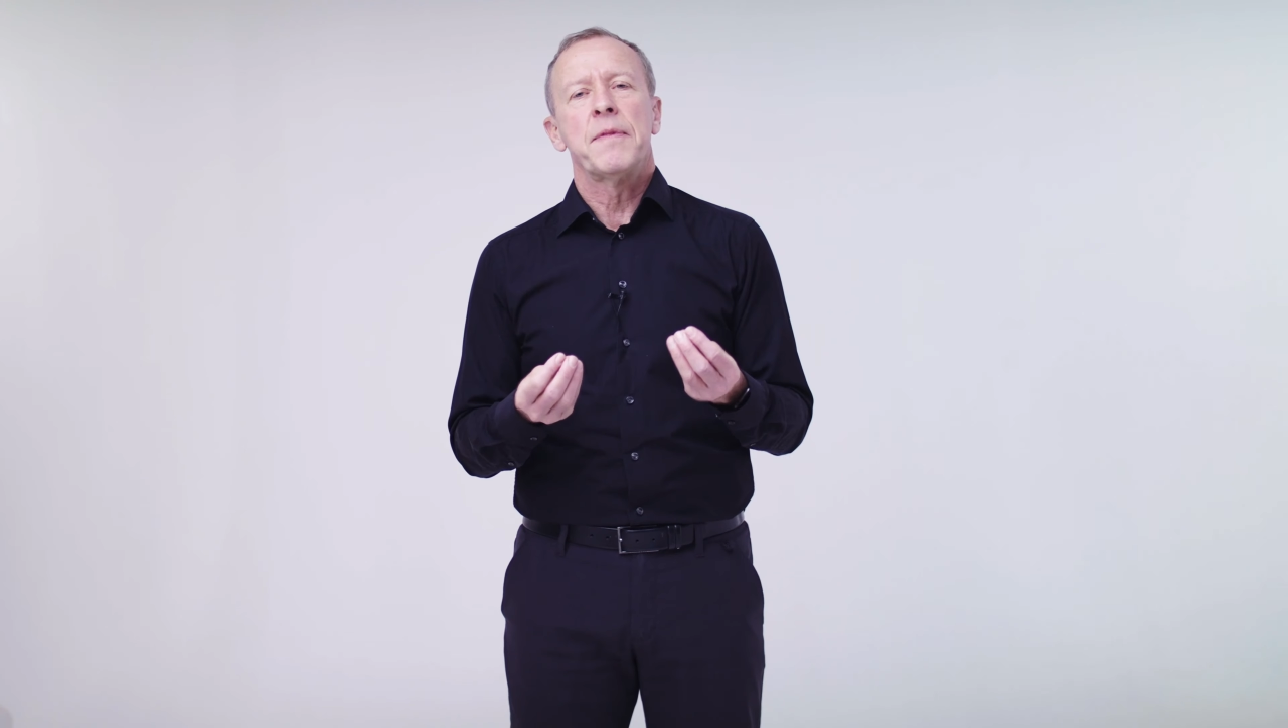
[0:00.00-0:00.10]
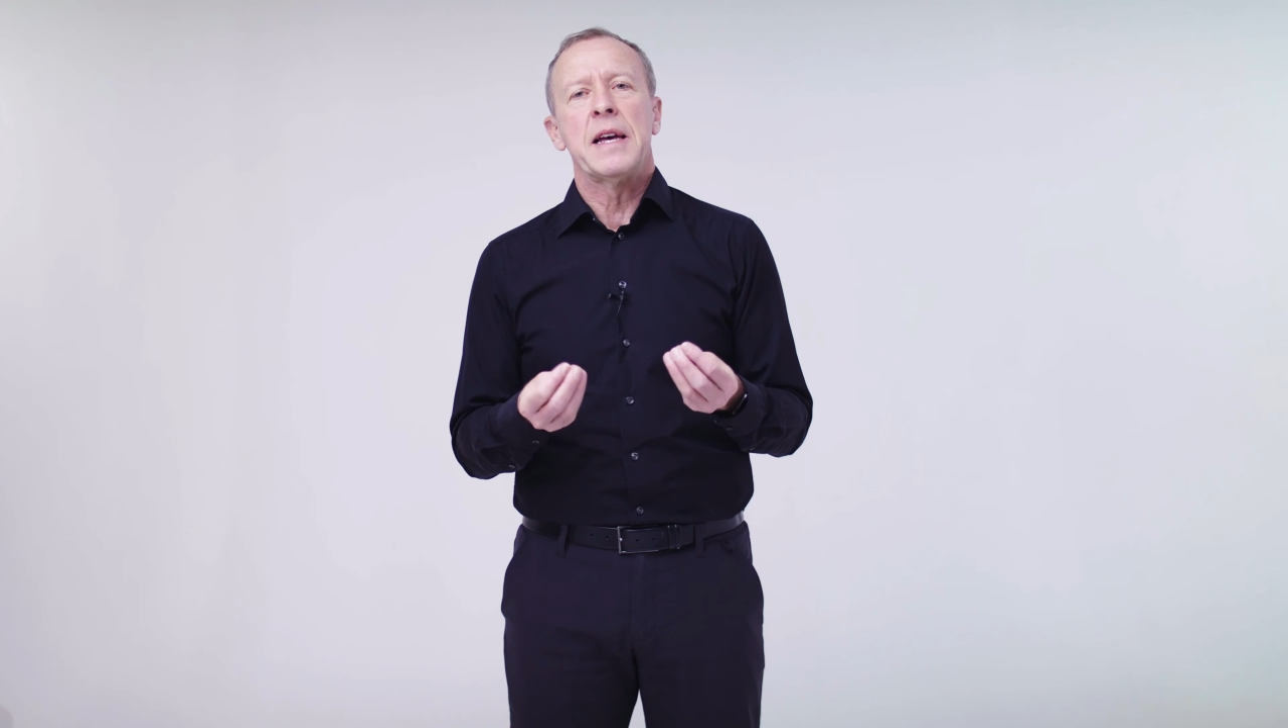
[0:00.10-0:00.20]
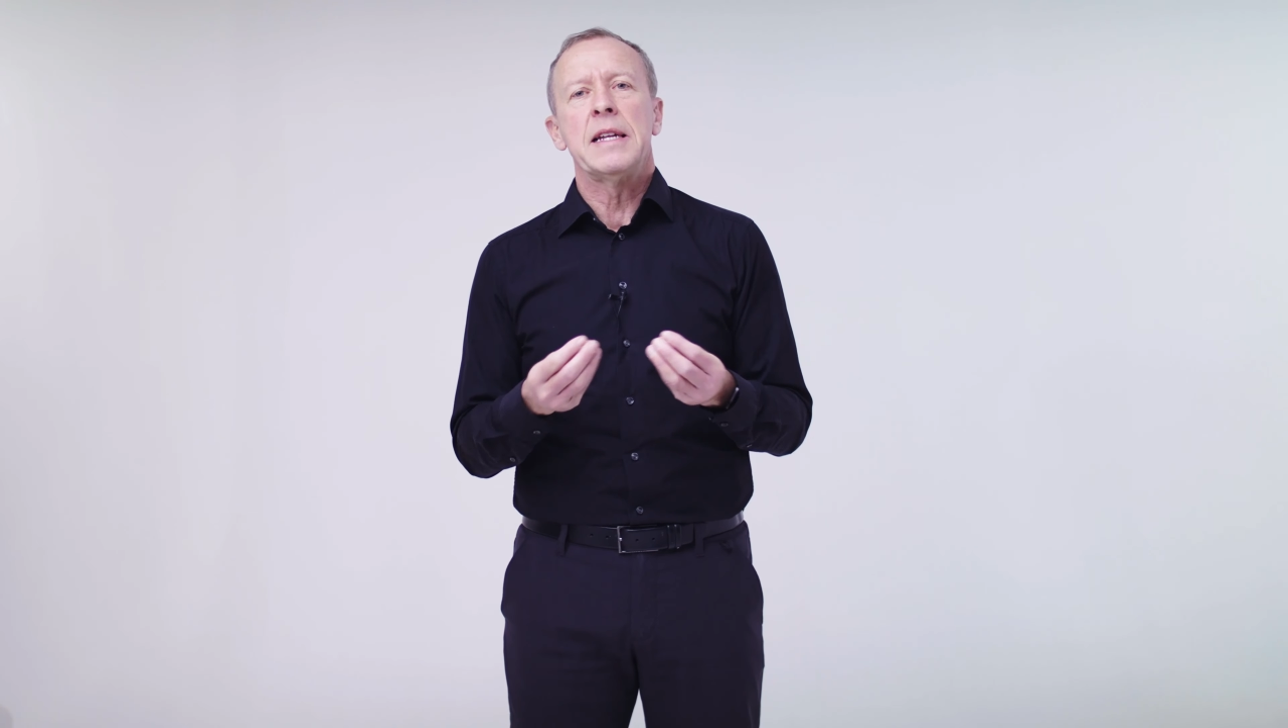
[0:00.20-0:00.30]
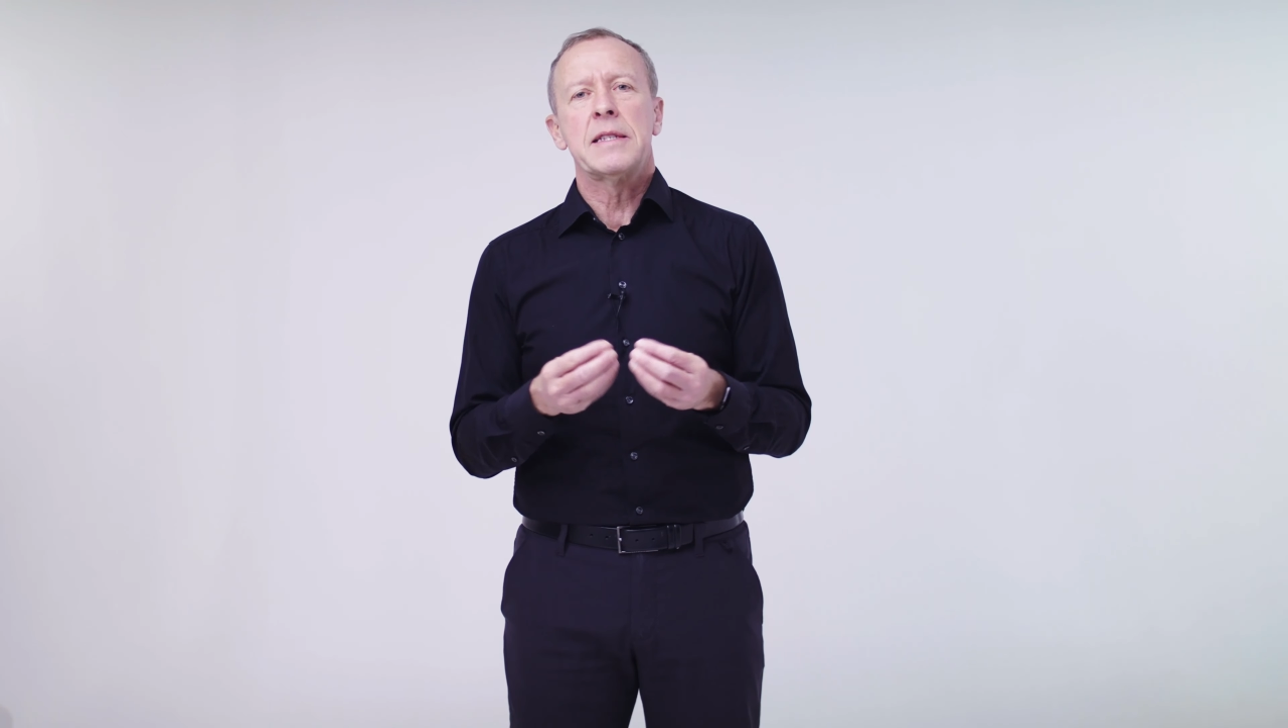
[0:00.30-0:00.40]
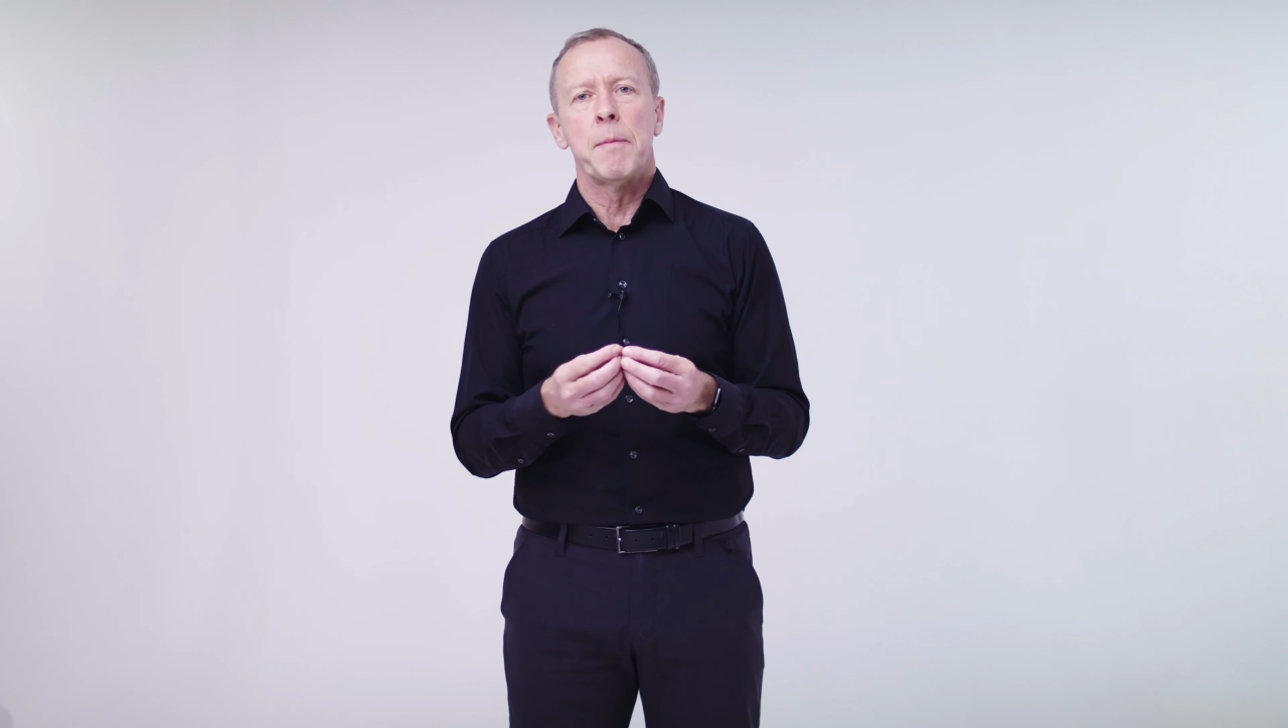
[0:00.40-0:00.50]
that it's